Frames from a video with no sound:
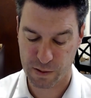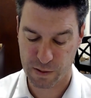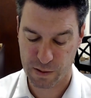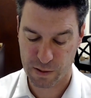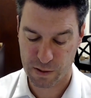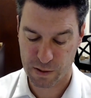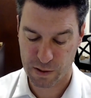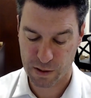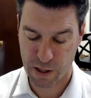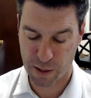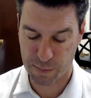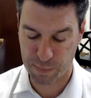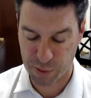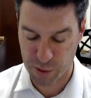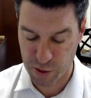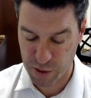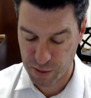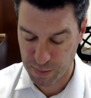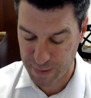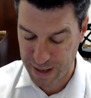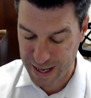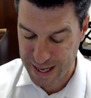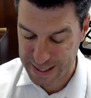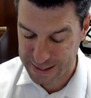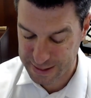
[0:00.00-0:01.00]
A prudent
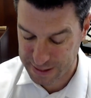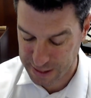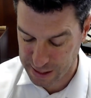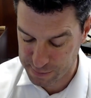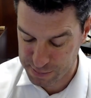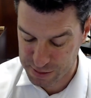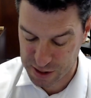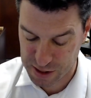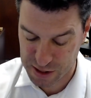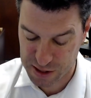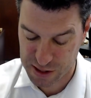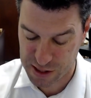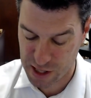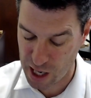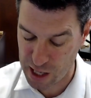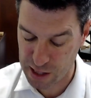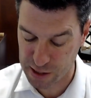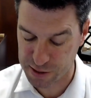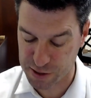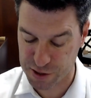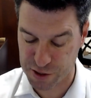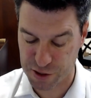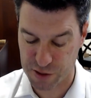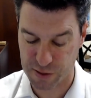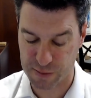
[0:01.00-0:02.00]
man keeps his
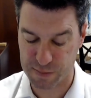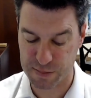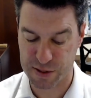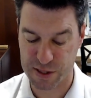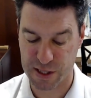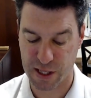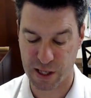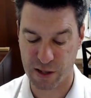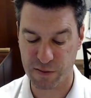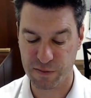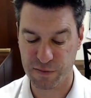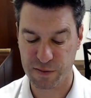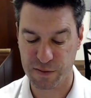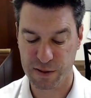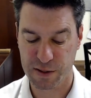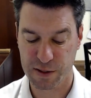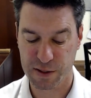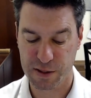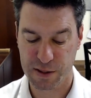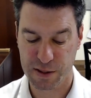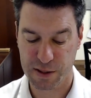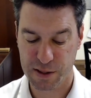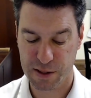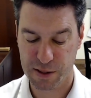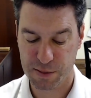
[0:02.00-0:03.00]
knowledge to himself,
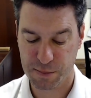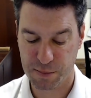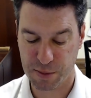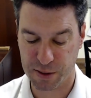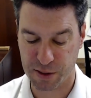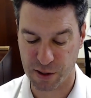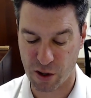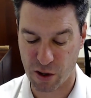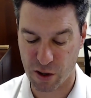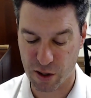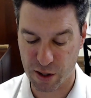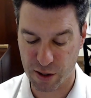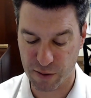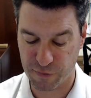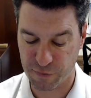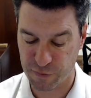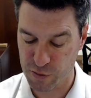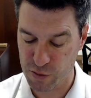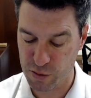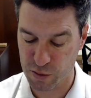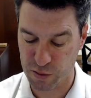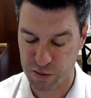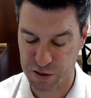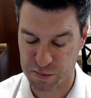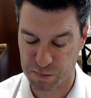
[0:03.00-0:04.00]
but the heart of
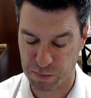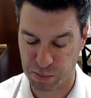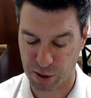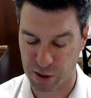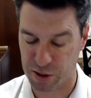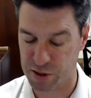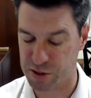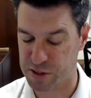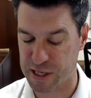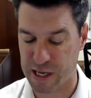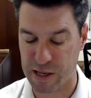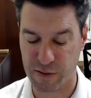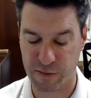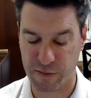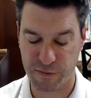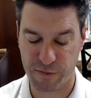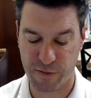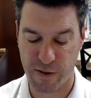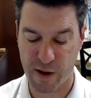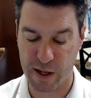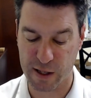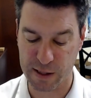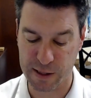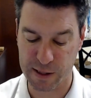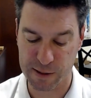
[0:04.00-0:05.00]
fools blurts out
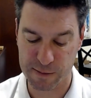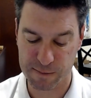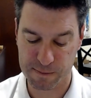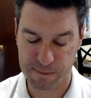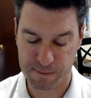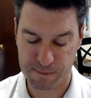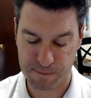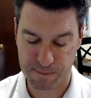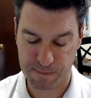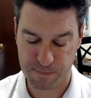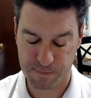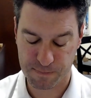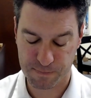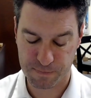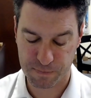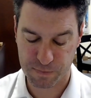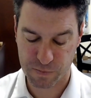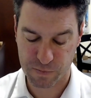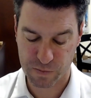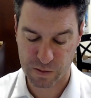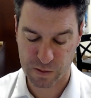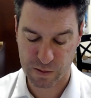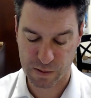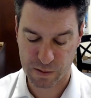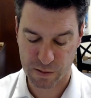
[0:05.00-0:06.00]
folly.
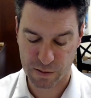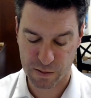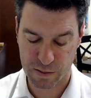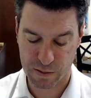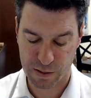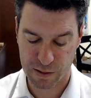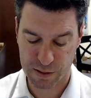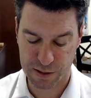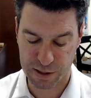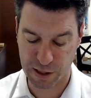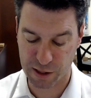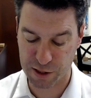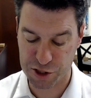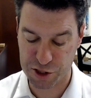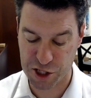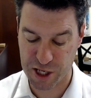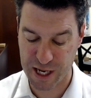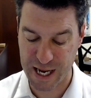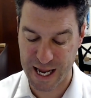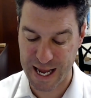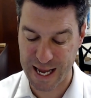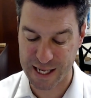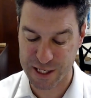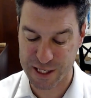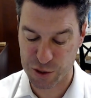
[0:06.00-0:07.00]
Diligent
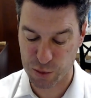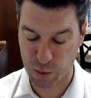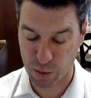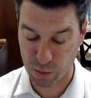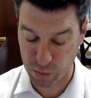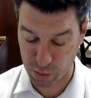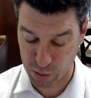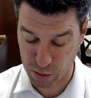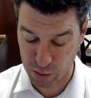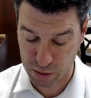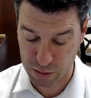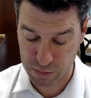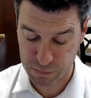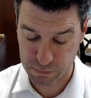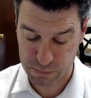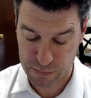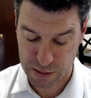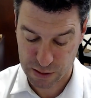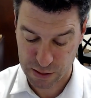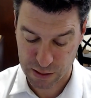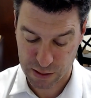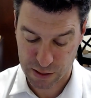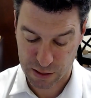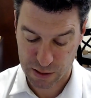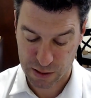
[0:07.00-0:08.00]
hands will
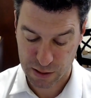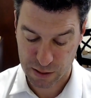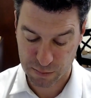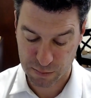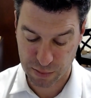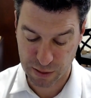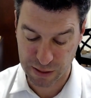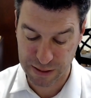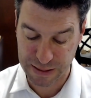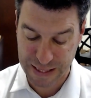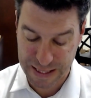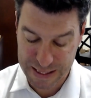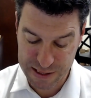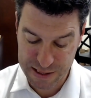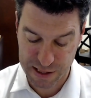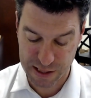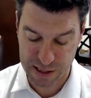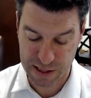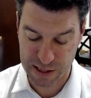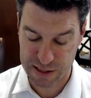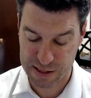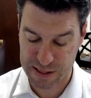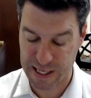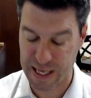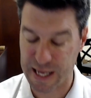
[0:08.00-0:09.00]
rule, but
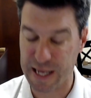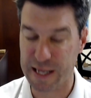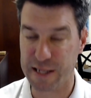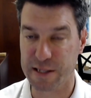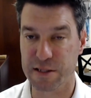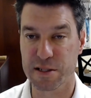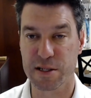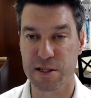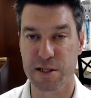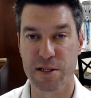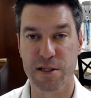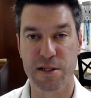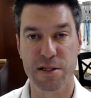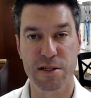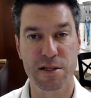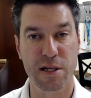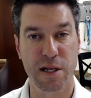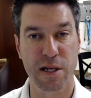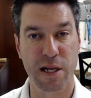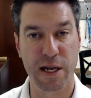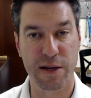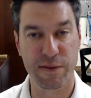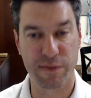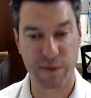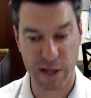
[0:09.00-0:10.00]
laziness ends in
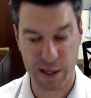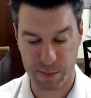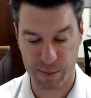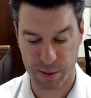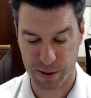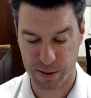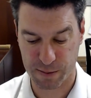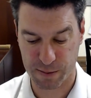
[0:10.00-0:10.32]
slave labor.